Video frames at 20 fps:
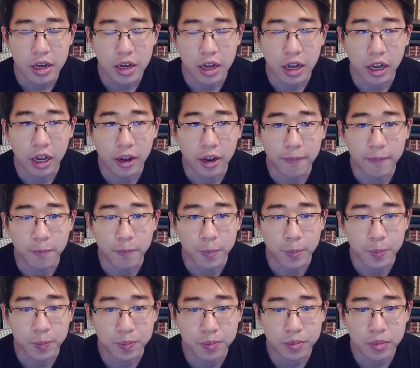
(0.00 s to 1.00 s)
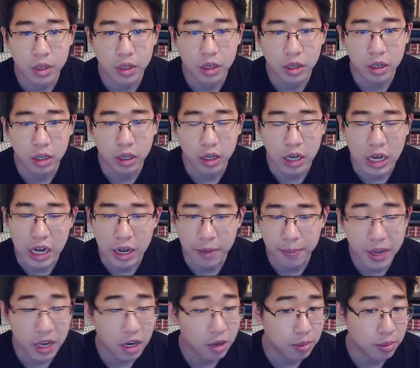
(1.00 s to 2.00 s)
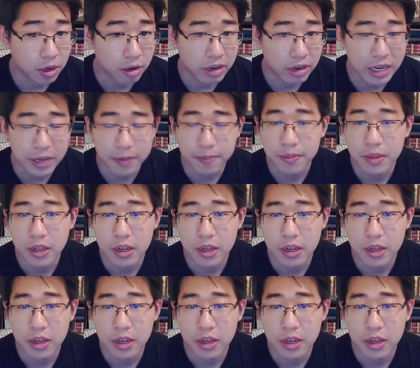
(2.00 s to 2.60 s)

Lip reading: Pelipper, right?